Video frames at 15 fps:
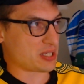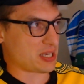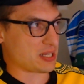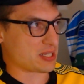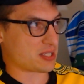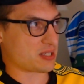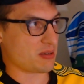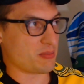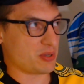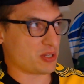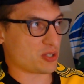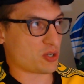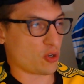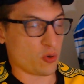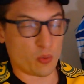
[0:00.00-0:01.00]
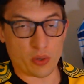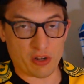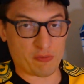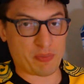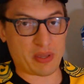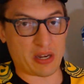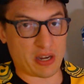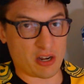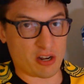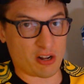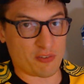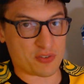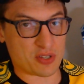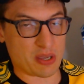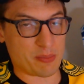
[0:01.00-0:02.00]
and Simmons, who would have been in an
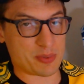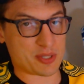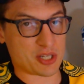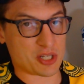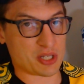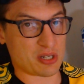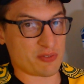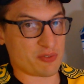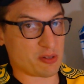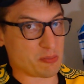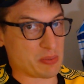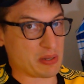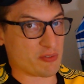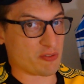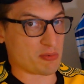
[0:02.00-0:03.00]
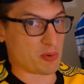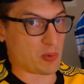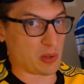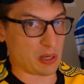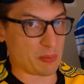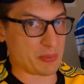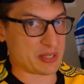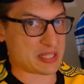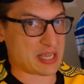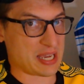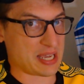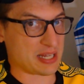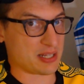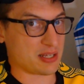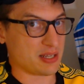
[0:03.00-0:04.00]
offside position if it had been from a Wallabies
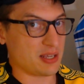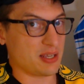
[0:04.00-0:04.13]
hand,